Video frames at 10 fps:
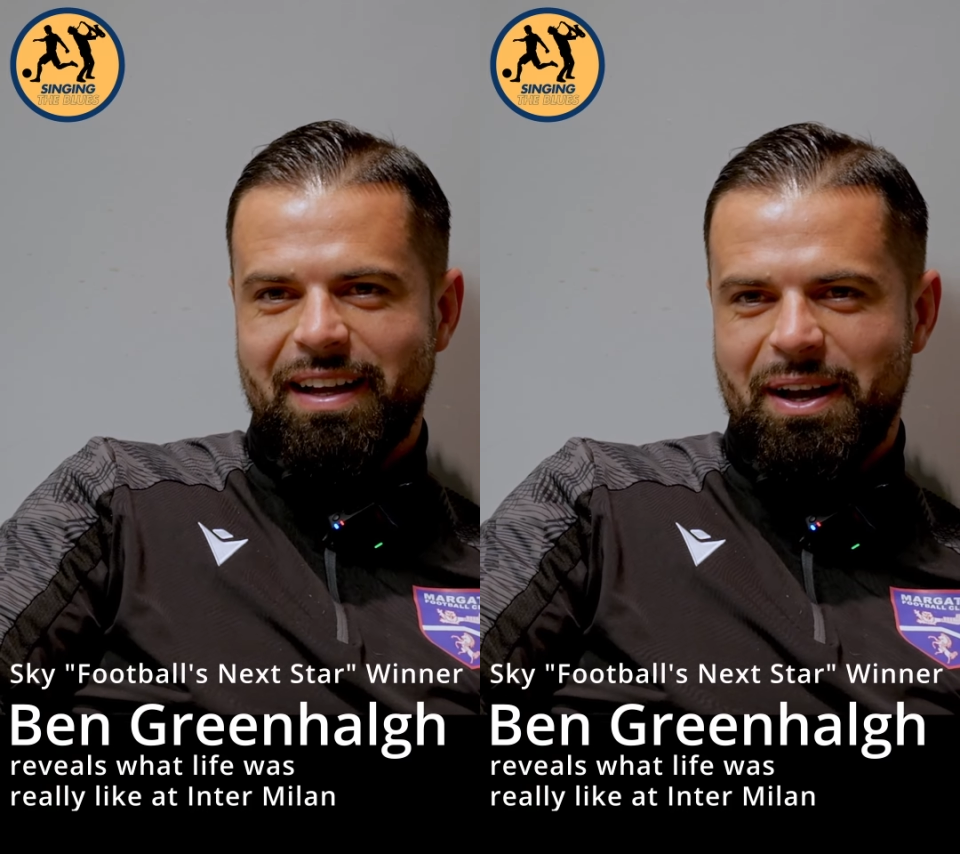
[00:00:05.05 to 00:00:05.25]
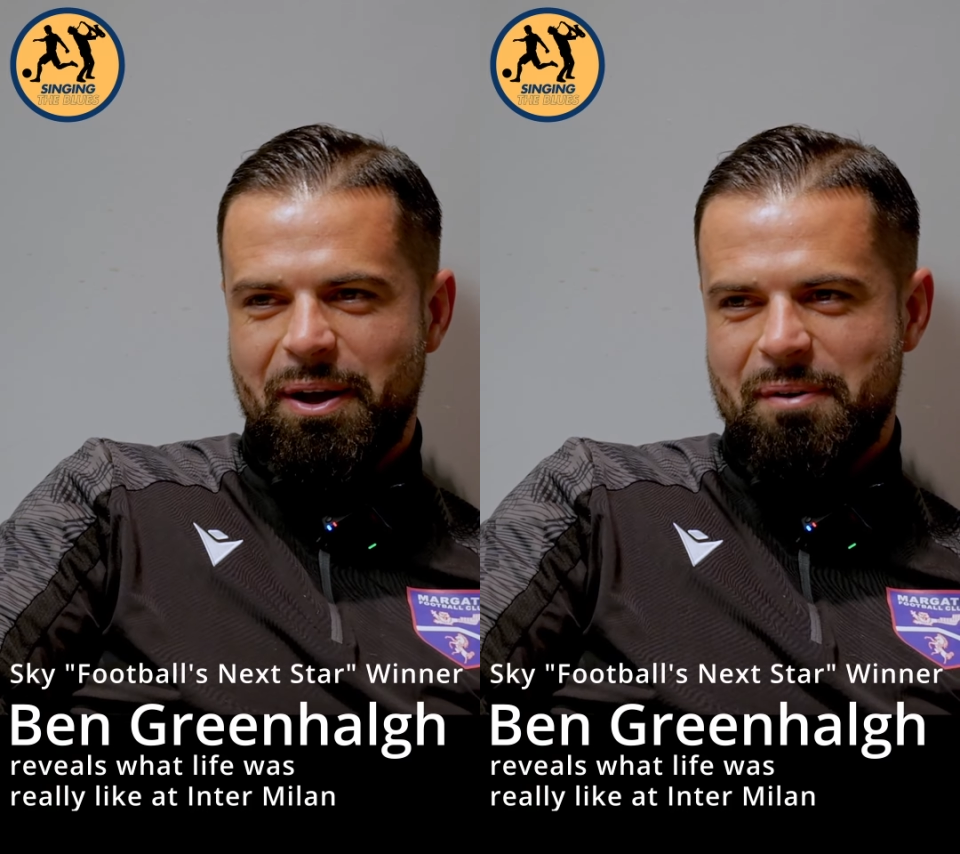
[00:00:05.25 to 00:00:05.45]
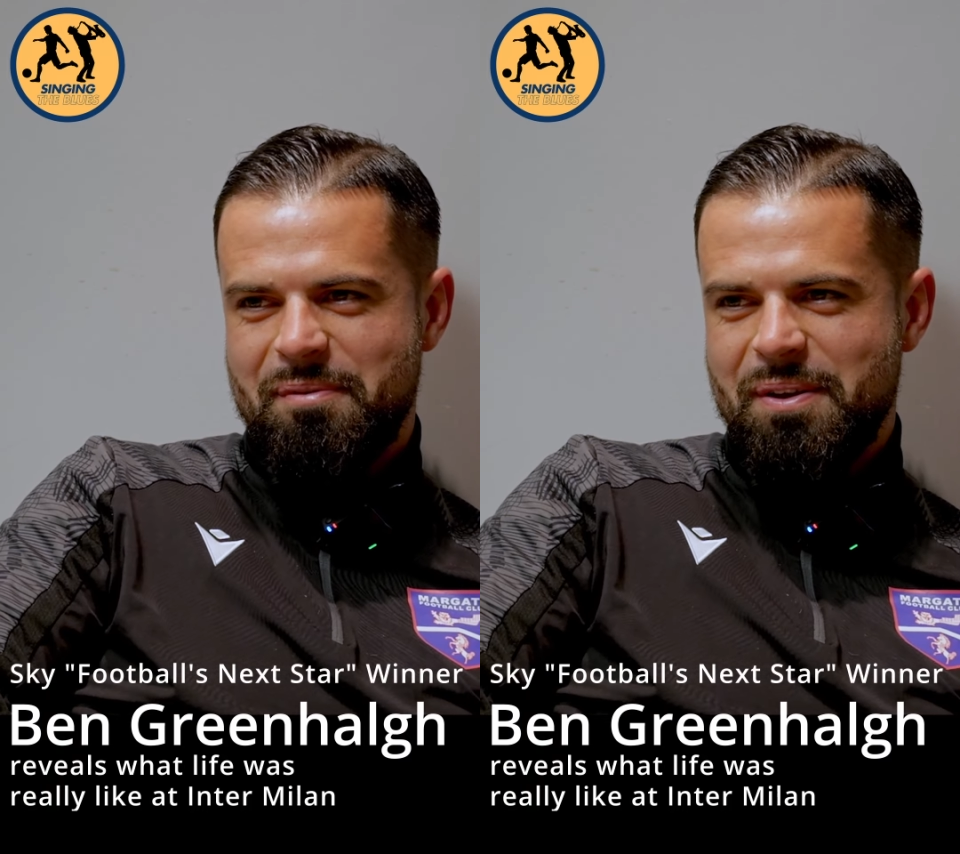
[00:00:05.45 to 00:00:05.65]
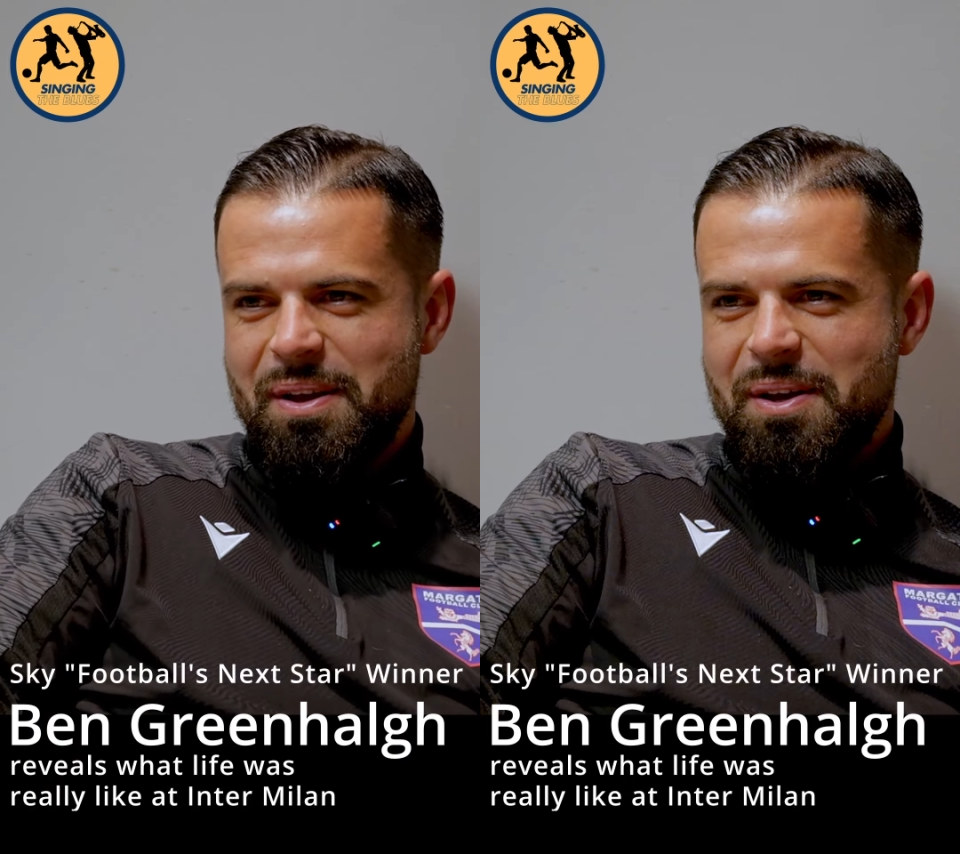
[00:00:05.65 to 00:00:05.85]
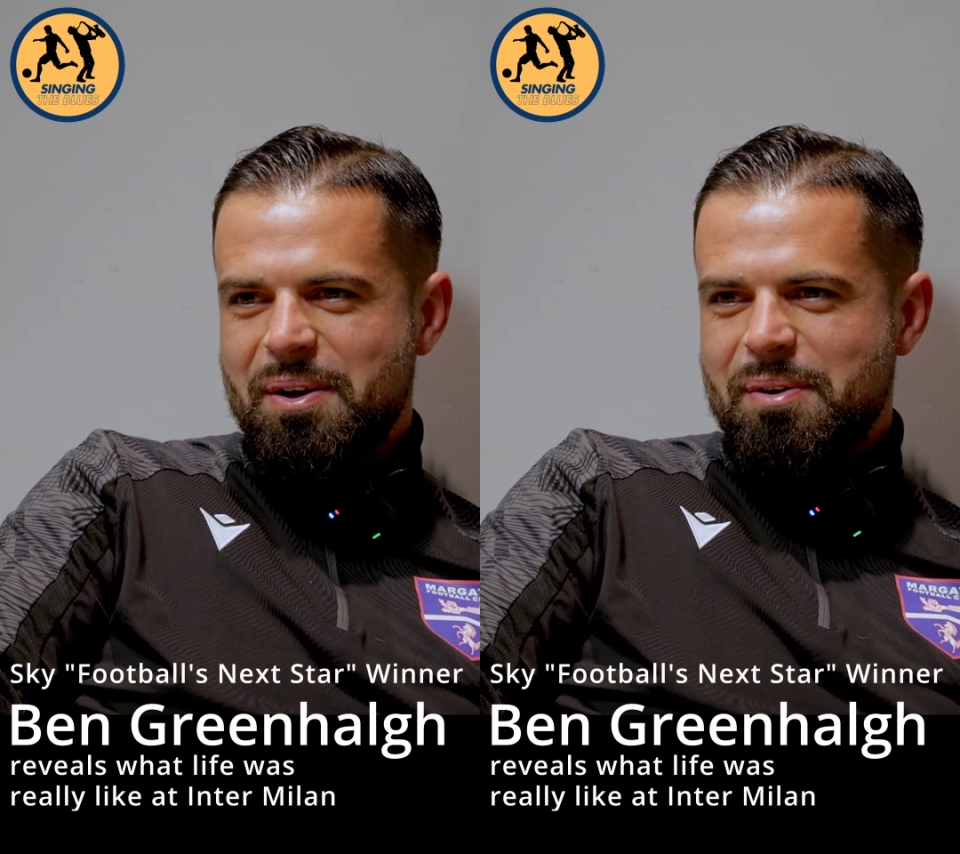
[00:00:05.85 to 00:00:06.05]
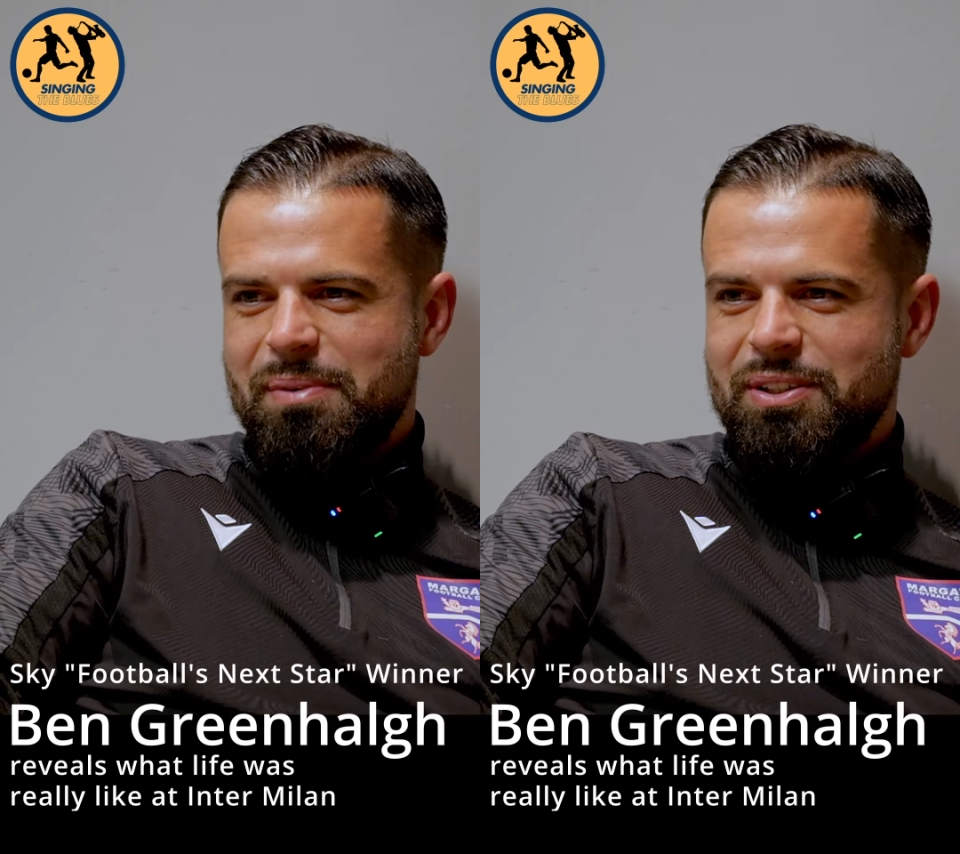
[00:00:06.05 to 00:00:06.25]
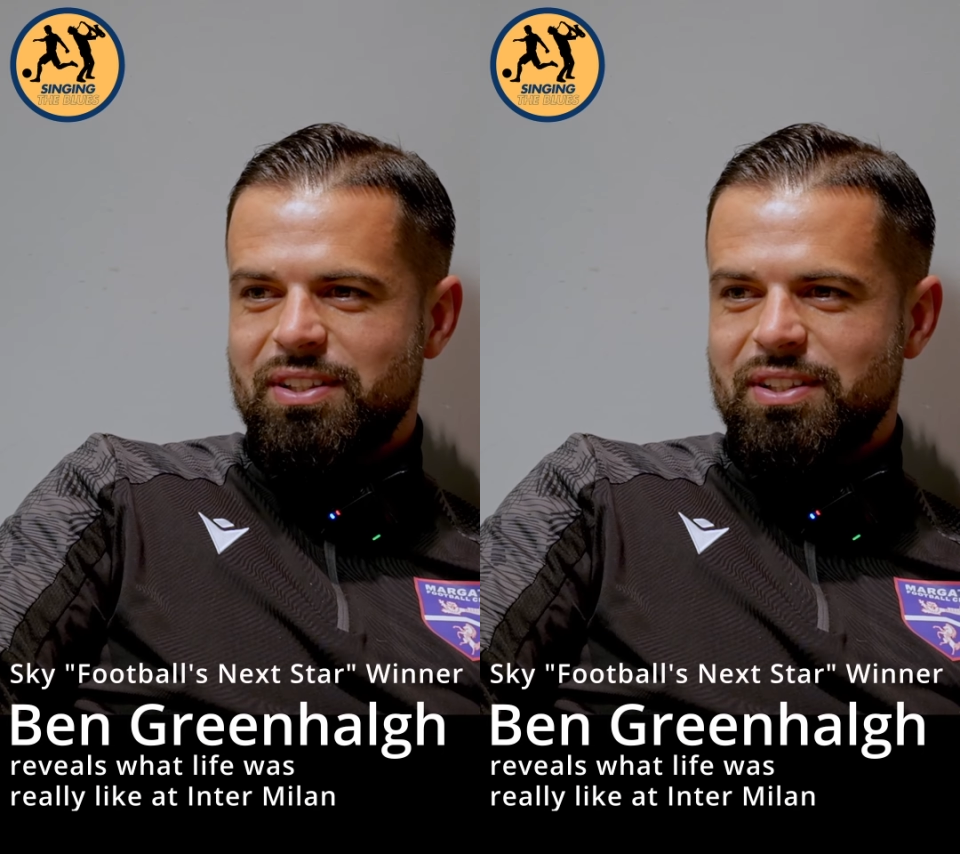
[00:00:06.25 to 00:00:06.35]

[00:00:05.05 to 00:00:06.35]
But